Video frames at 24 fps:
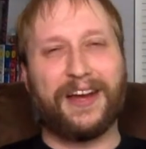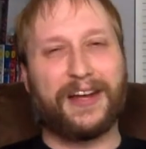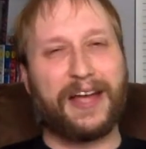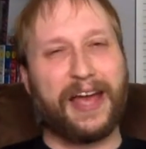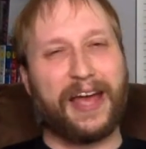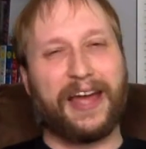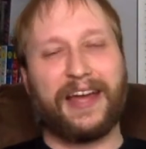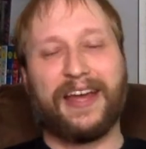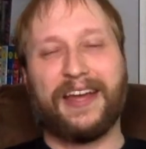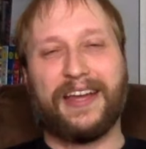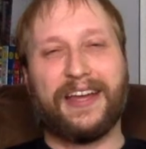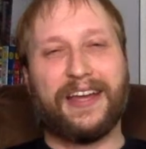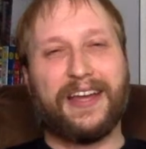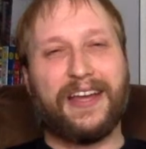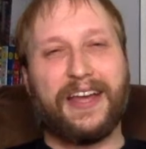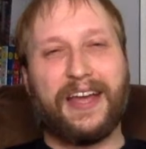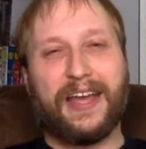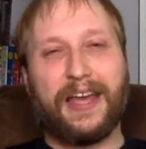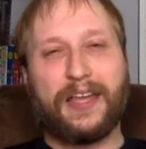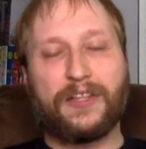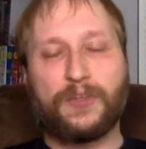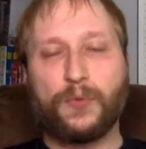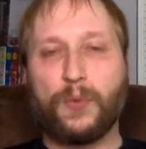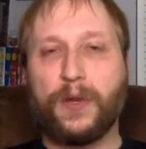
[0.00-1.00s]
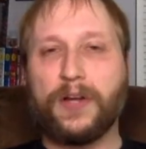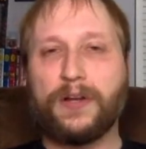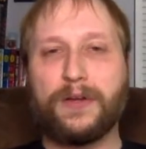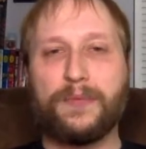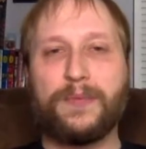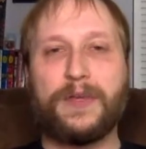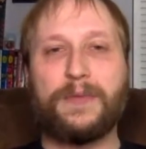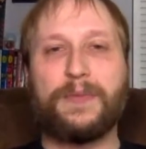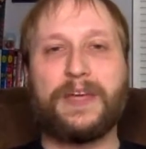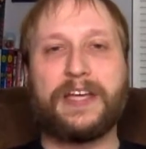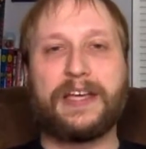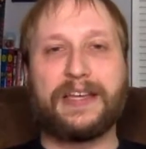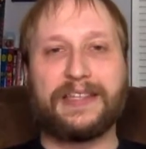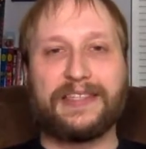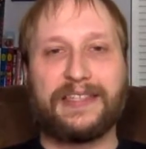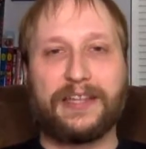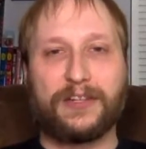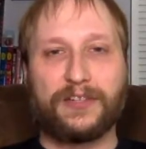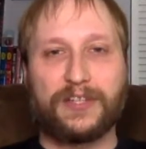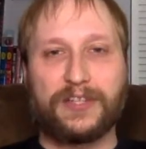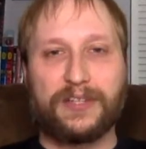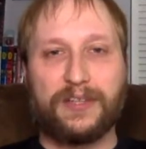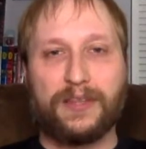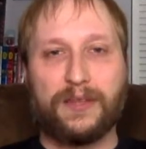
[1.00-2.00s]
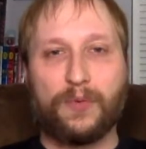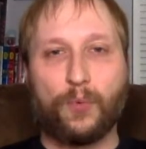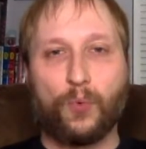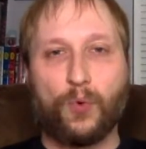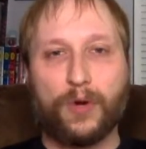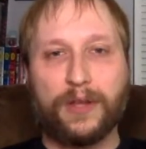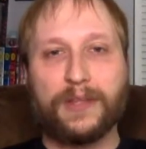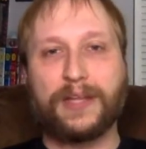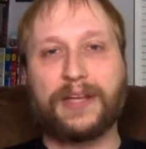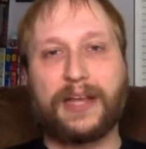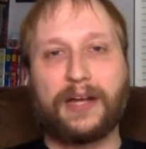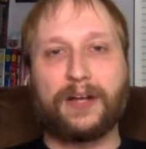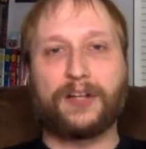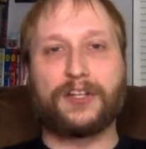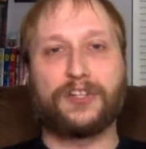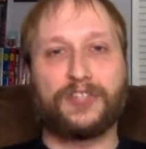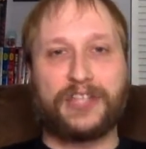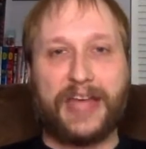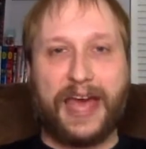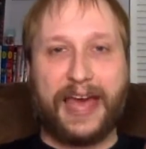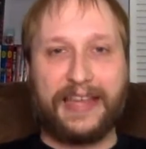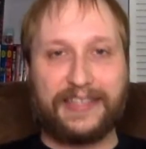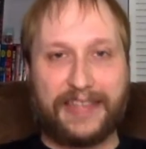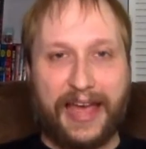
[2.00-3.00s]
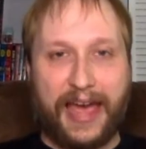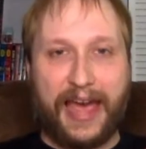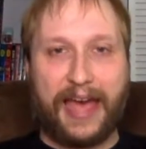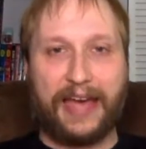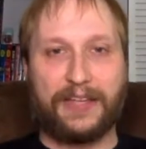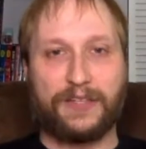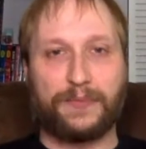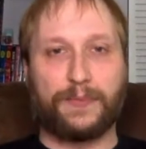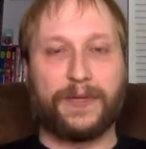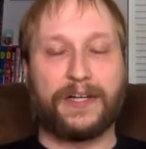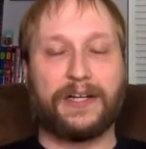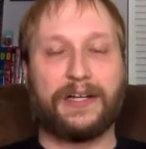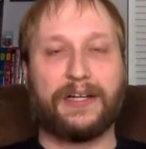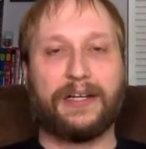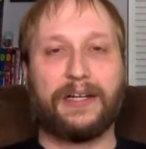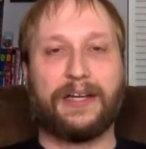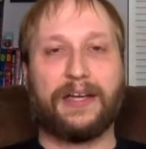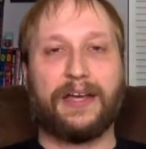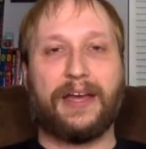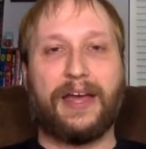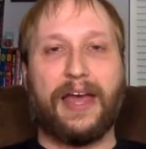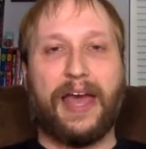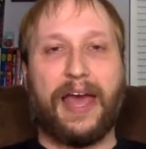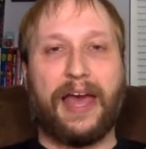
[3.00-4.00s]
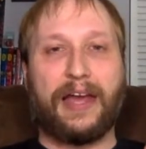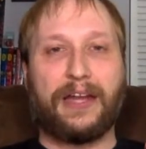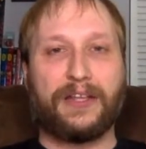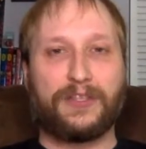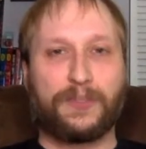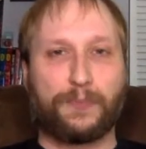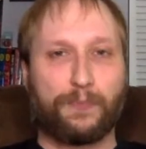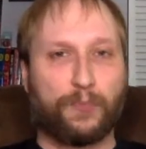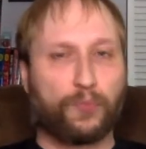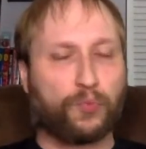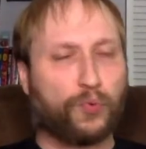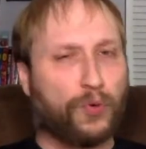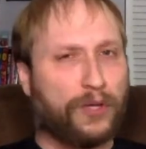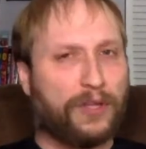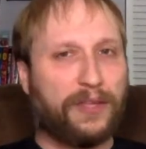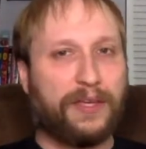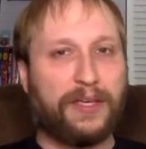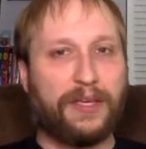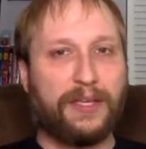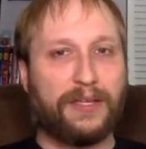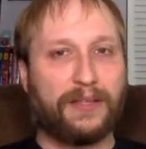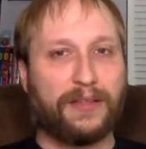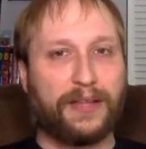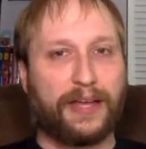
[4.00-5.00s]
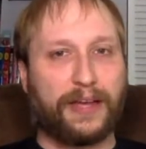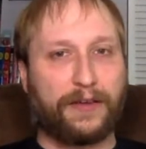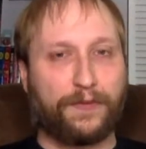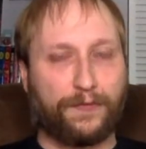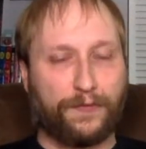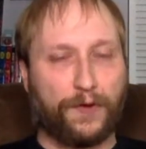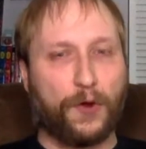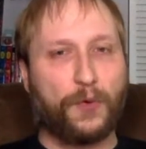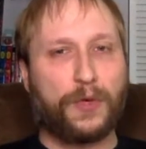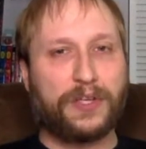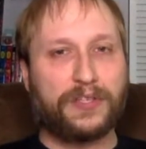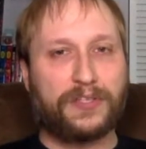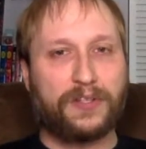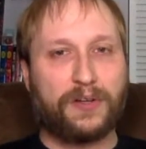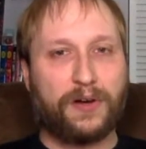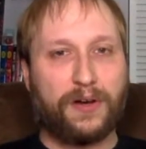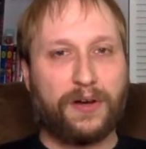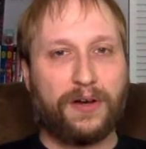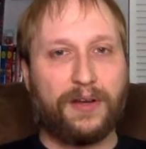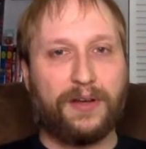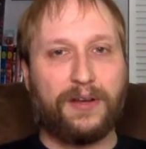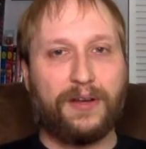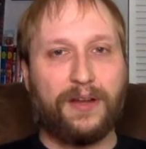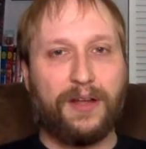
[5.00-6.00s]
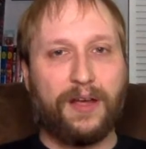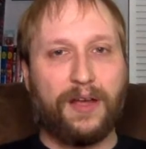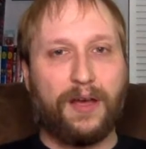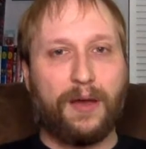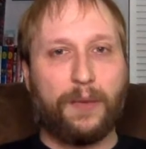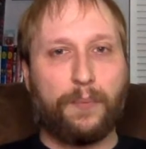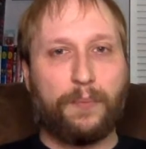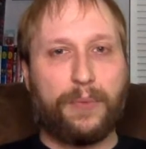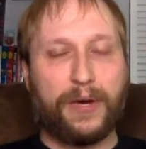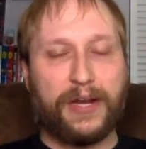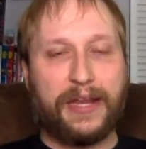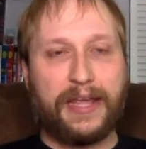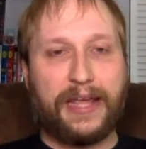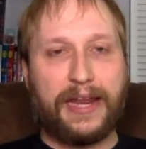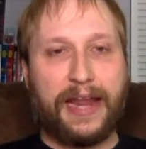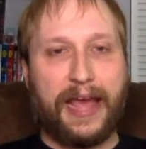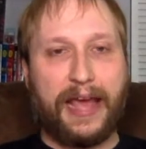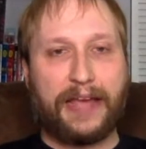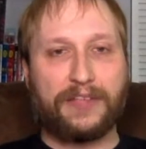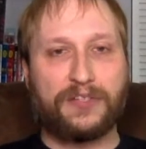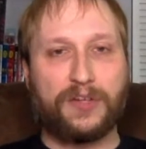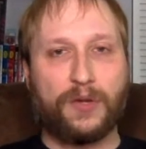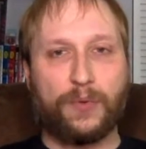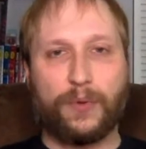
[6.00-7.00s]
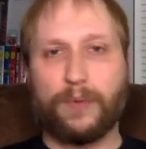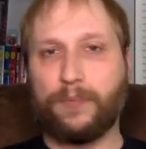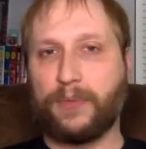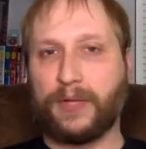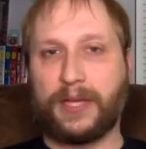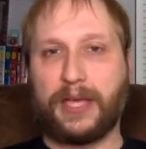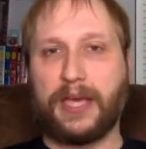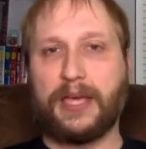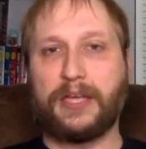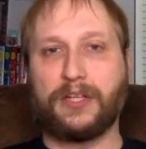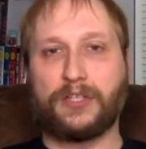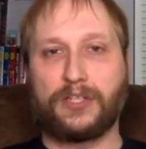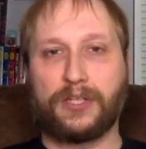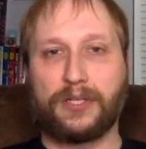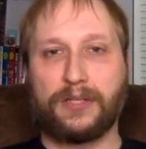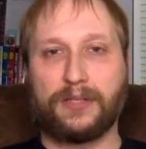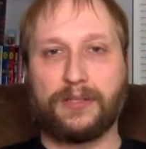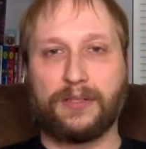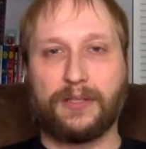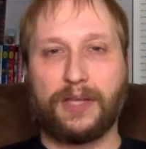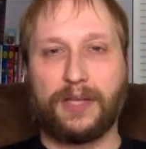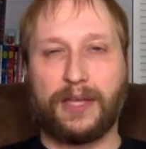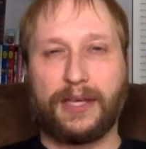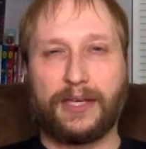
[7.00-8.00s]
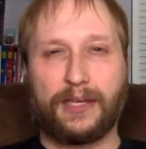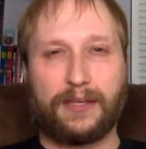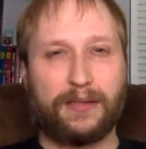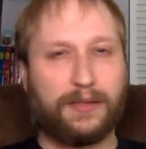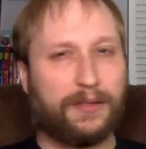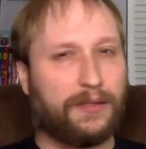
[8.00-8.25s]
okay it's weird to me because there's the, one of the characters has asthma and it's really like focused on but it has no implication like